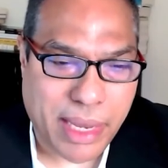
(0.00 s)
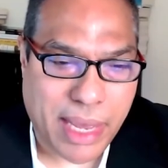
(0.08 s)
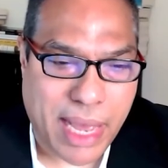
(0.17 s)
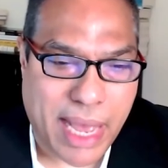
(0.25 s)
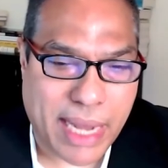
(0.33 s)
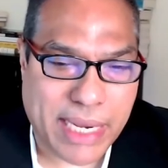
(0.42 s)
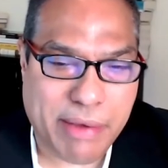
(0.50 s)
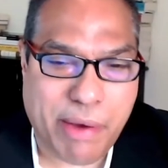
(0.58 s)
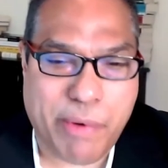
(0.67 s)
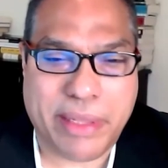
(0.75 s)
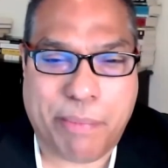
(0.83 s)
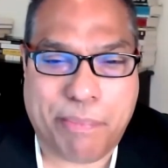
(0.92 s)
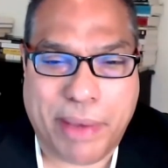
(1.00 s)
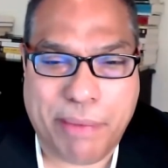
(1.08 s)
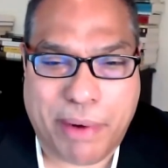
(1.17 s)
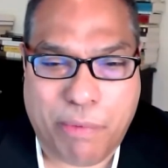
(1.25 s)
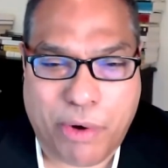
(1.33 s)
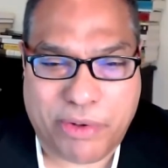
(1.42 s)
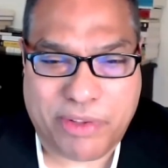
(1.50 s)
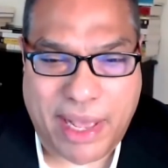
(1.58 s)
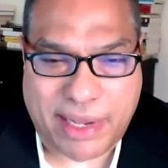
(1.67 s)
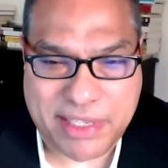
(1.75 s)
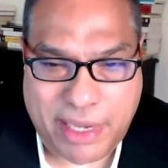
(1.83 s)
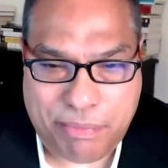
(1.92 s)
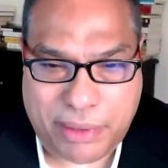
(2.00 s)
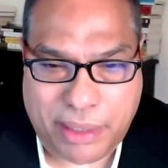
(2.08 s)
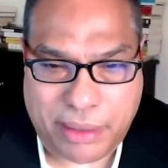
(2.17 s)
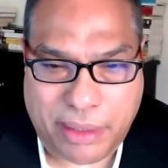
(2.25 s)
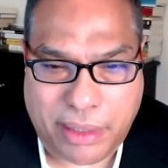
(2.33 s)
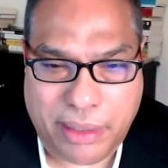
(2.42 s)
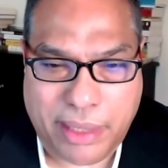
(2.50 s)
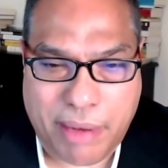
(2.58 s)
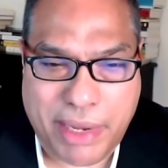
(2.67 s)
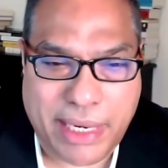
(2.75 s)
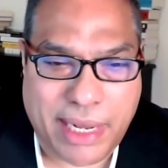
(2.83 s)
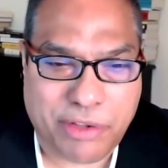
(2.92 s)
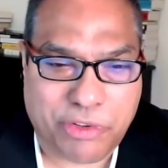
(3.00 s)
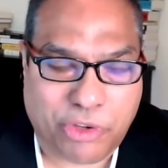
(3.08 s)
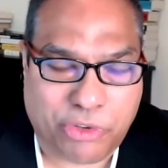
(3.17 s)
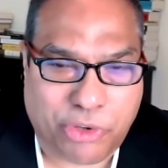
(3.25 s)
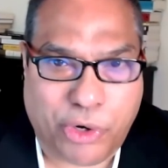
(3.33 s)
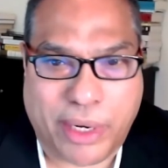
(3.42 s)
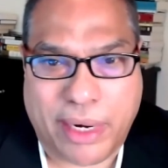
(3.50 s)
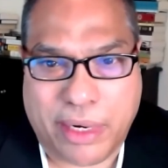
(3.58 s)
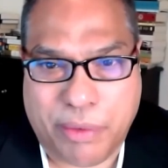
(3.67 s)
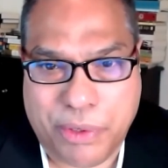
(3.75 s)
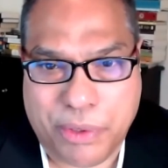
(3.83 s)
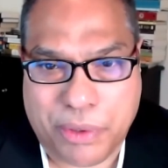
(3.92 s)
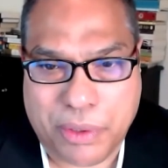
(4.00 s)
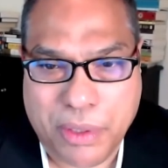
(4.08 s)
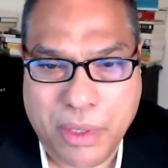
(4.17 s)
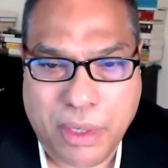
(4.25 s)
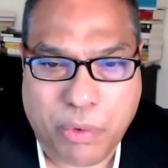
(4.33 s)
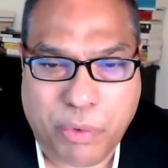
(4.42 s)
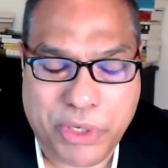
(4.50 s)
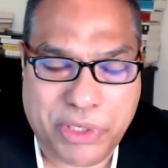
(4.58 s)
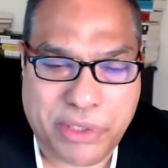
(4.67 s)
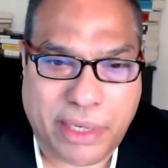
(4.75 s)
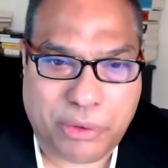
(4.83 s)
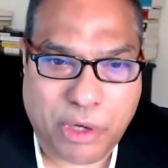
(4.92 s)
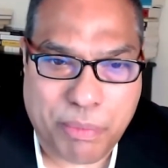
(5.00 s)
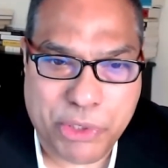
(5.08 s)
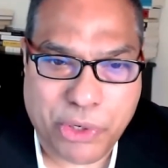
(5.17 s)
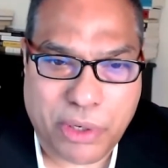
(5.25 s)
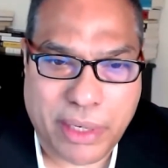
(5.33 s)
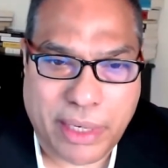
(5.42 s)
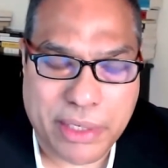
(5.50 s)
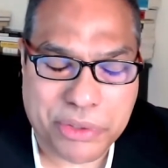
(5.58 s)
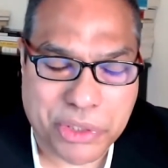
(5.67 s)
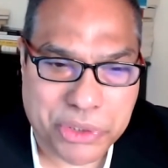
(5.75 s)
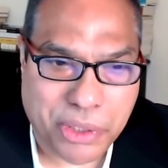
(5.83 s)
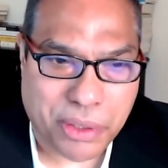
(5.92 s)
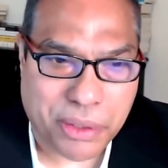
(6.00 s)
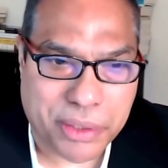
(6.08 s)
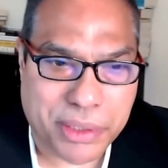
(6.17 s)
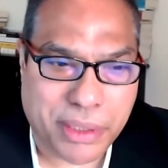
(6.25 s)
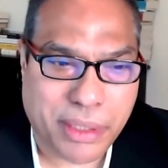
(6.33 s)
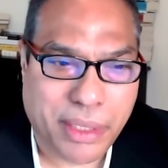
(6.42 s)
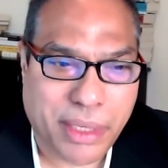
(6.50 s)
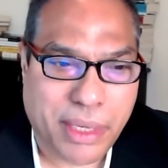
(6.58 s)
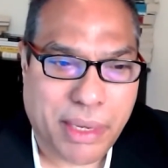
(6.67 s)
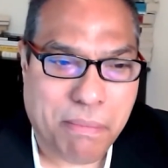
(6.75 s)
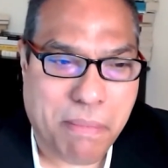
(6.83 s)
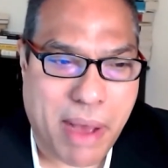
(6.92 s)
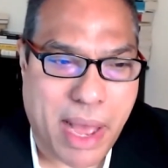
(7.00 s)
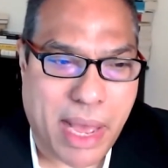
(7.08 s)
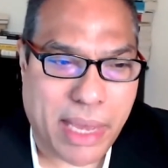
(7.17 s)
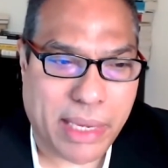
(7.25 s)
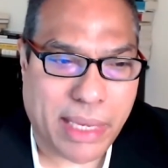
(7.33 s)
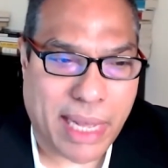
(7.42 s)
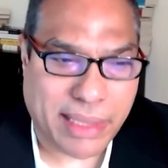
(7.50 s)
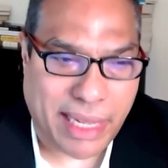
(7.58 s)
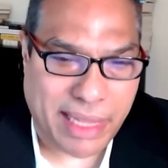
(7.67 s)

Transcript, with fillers: And even when the paper was accepted in the American Sociological Review, which is the top journal in sociology, my and that